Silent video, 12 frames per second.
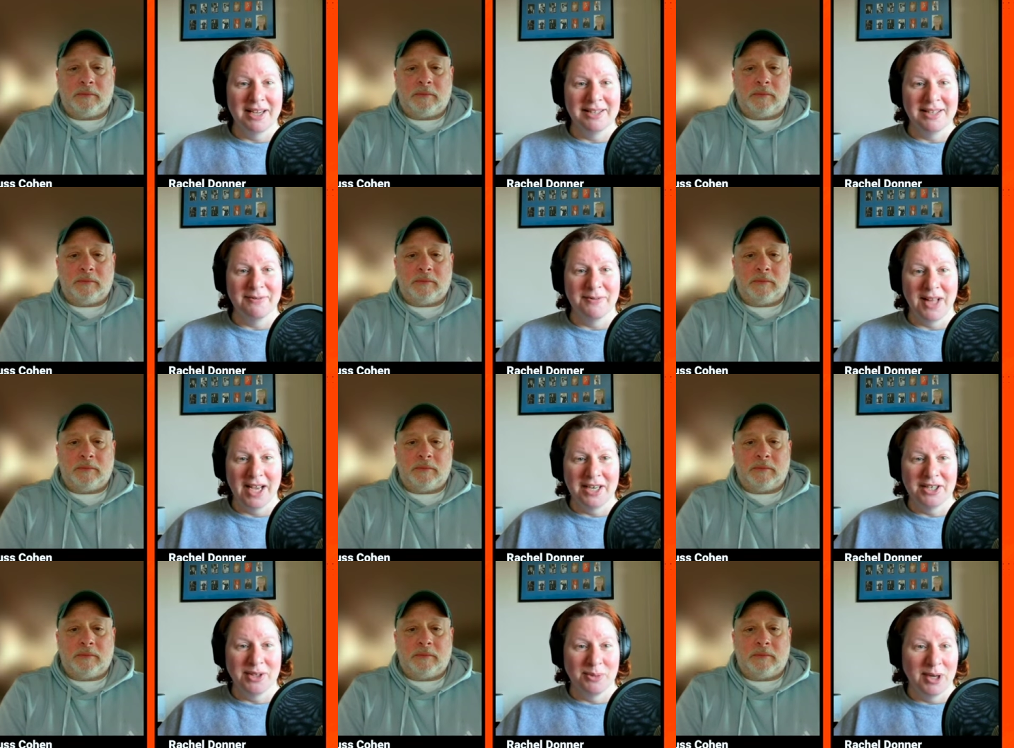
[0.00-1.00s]
Speaker 1: as the
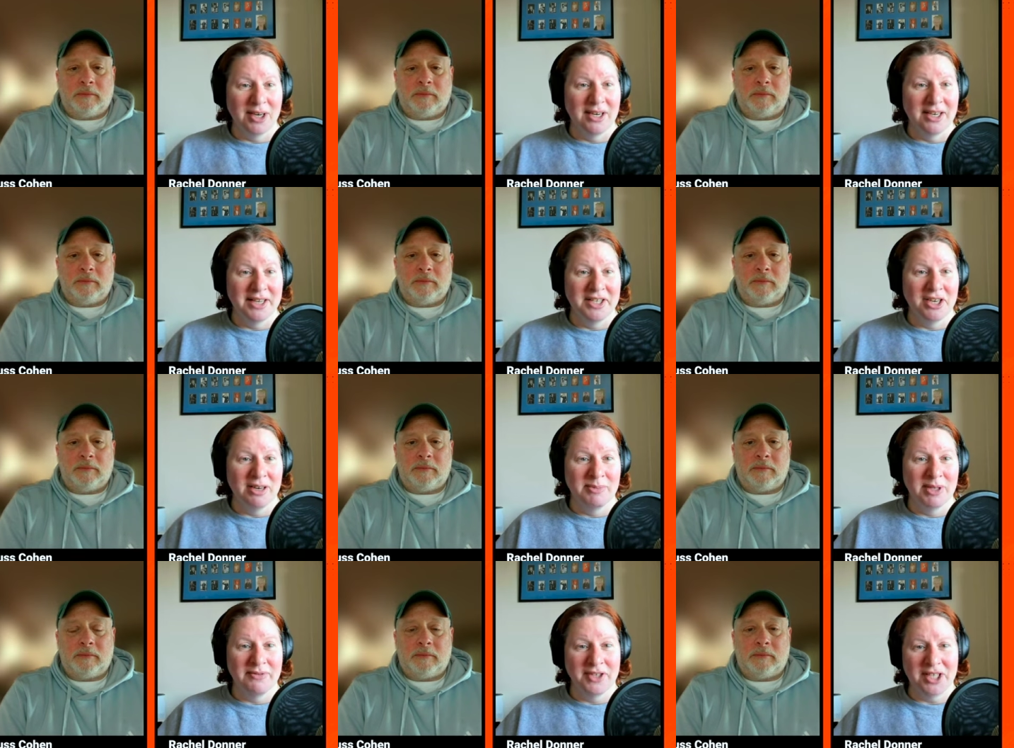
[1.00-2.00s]
Flyers were in
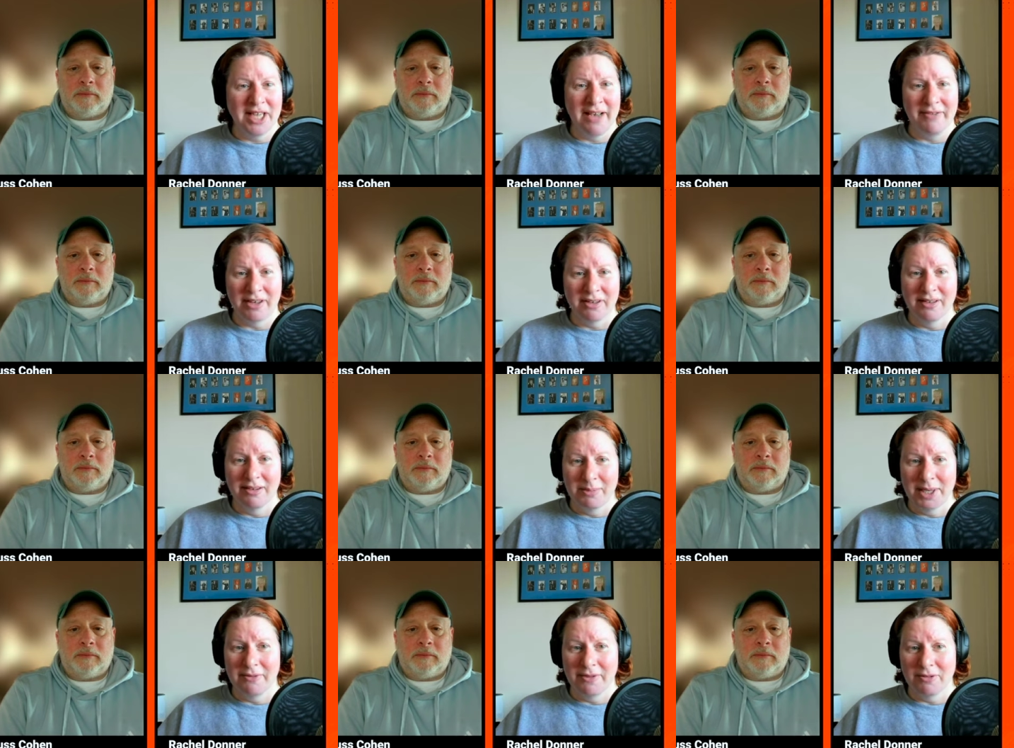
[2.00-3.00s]
terms of just having a little
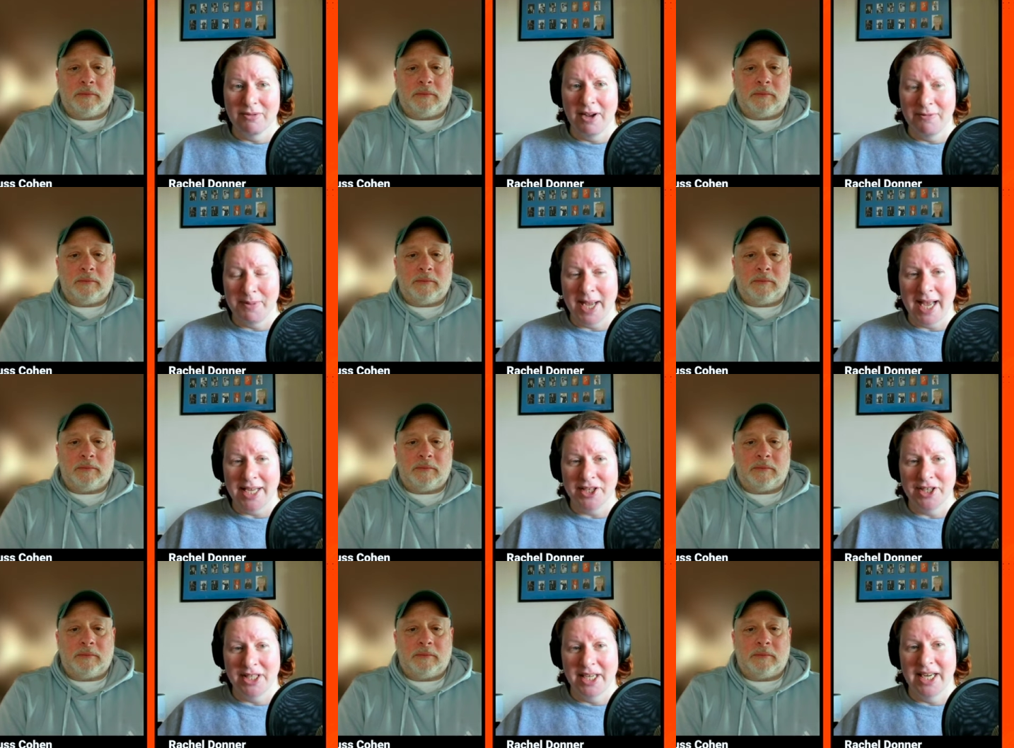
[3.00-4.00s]
bit of a rough
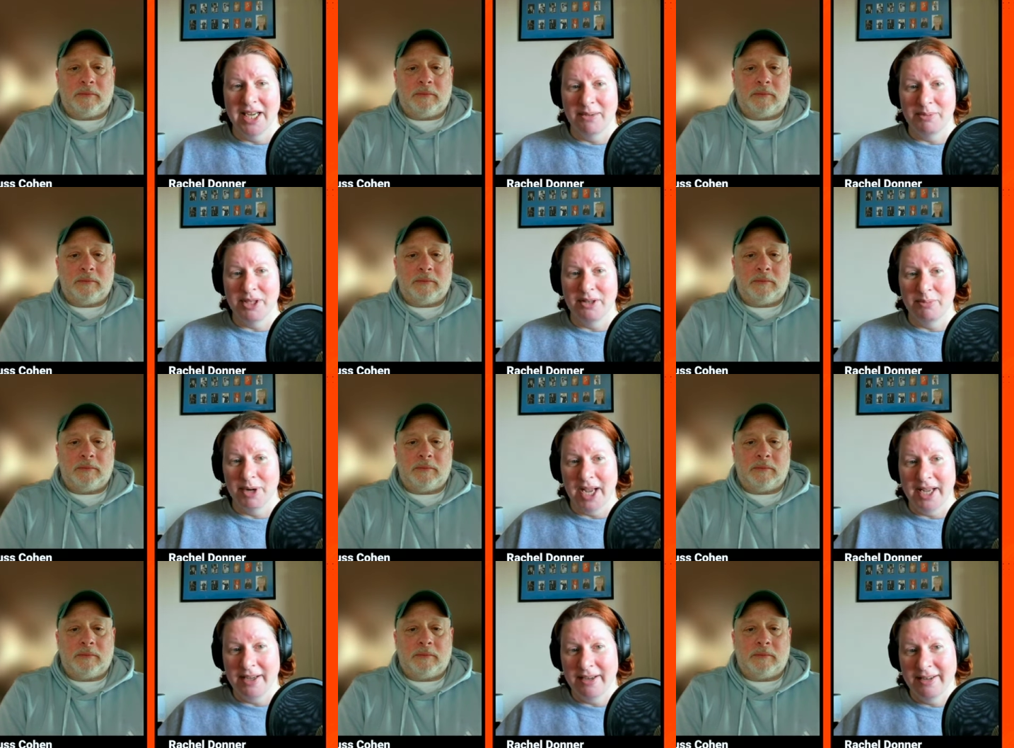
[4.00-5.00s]
patch leading up to the
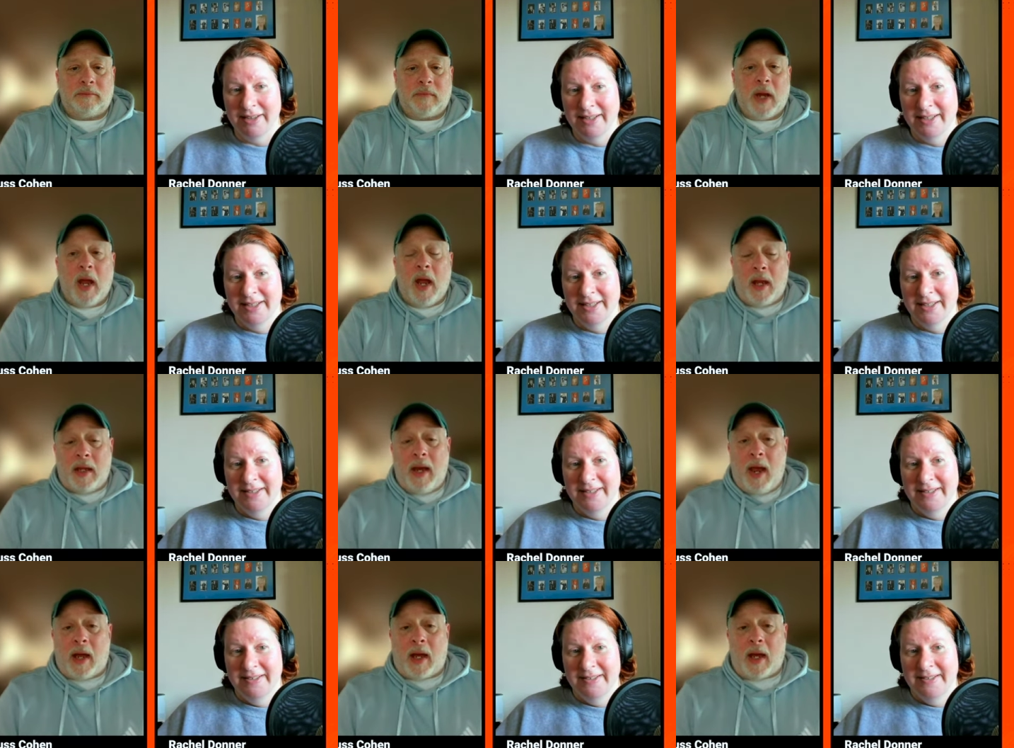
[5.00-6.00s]
break.
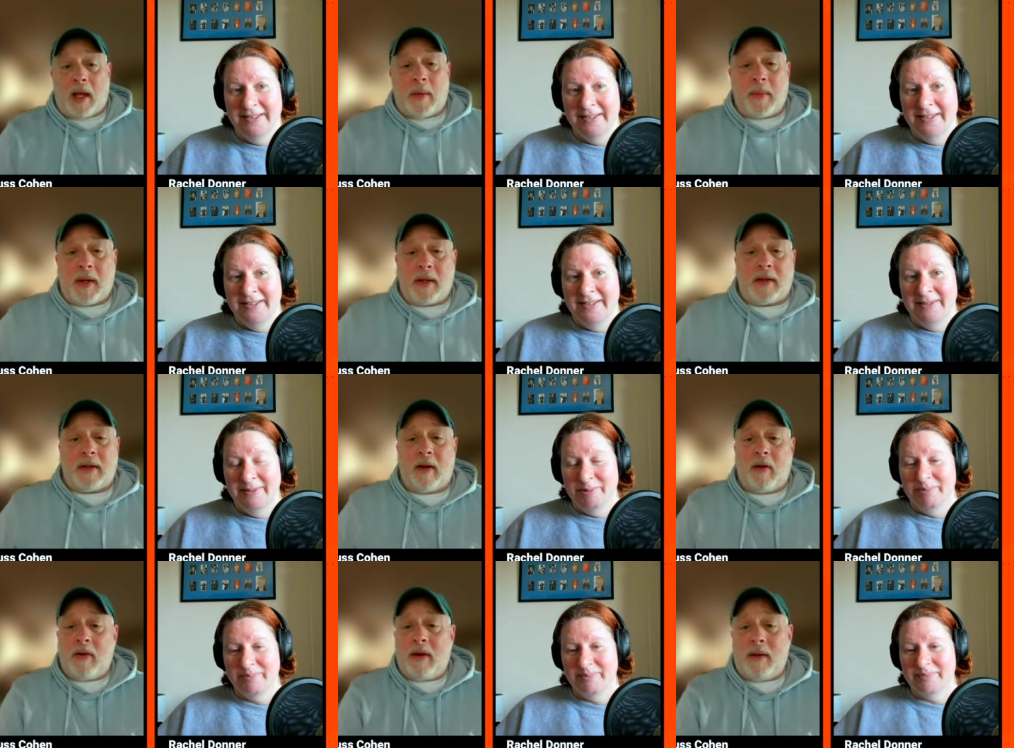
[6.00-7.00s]
Speaker 2: Yeah. I mean,
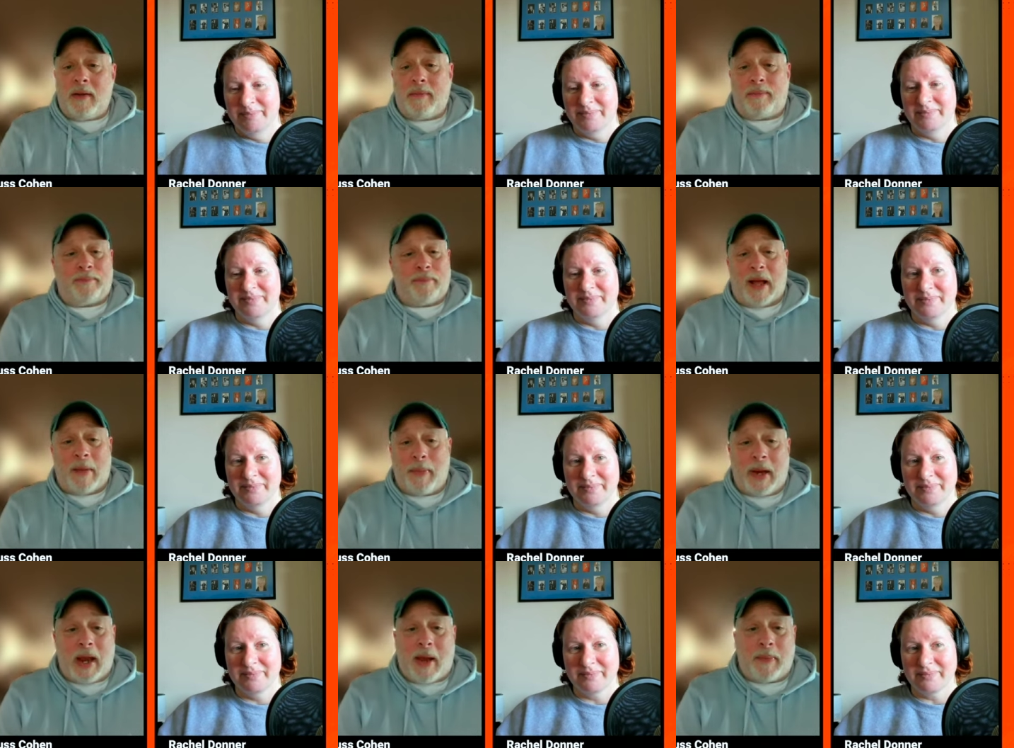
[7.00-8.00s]
they're going to not
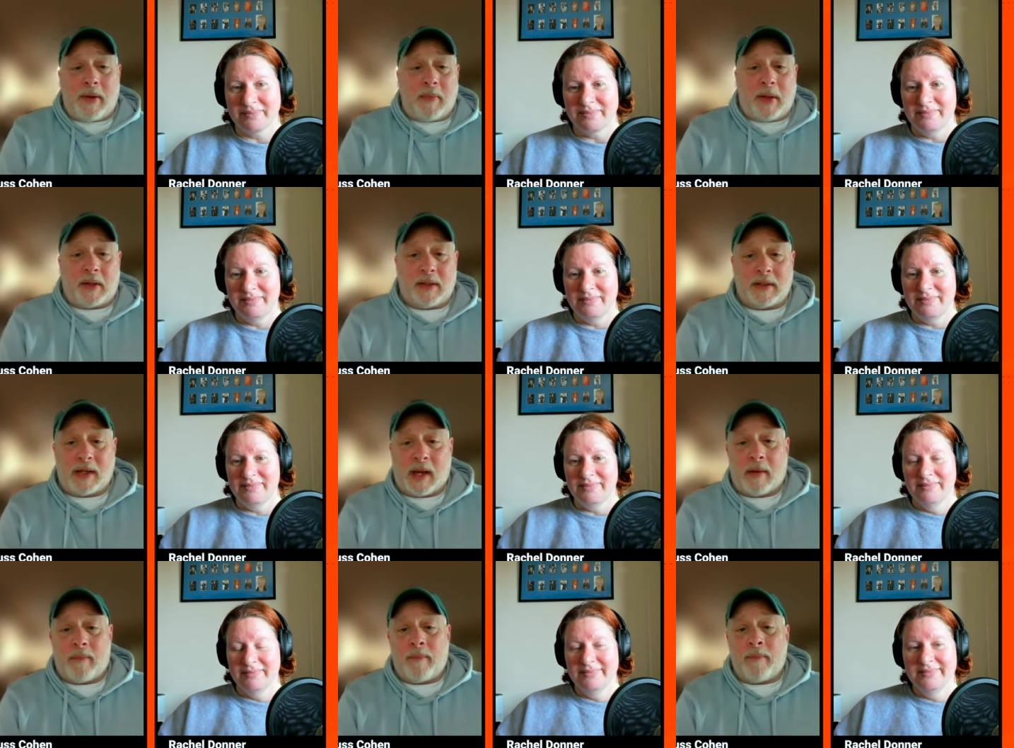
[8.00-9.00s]
be happy about this
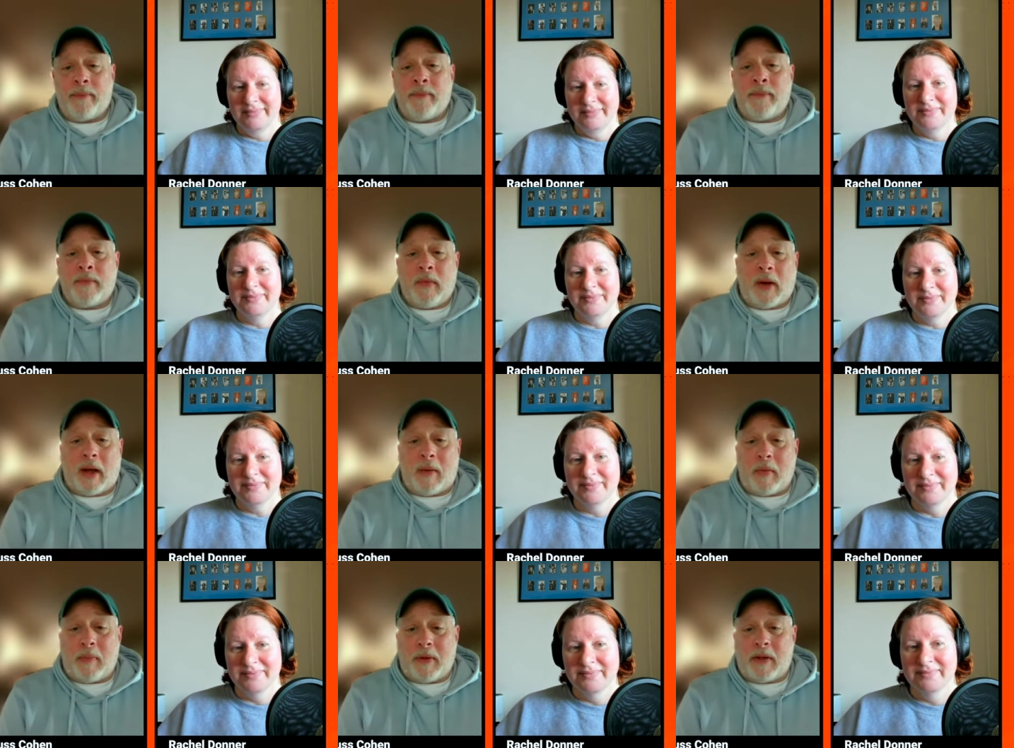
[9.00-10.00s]
game. I
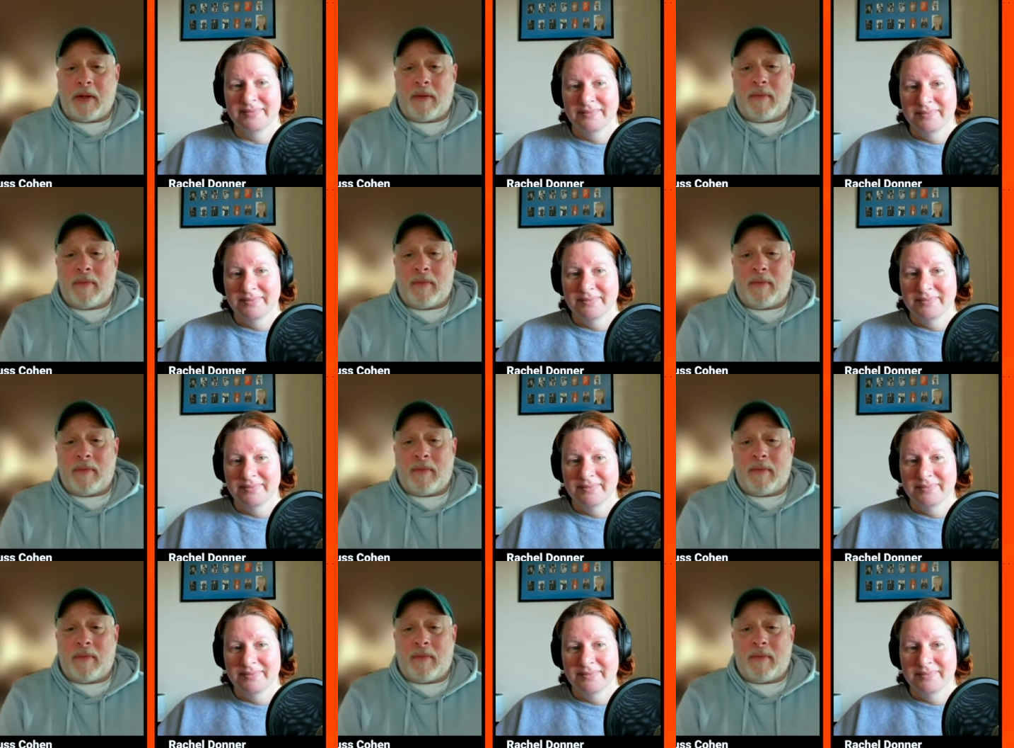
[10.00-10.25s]
would be